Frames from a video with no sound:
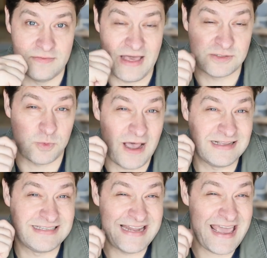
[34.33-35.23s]
That's
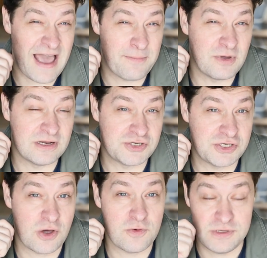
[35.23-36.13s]
why today I'm going to
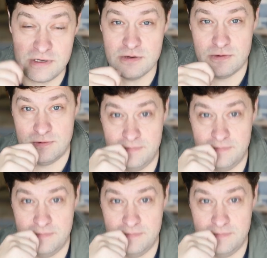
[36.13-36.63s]
show you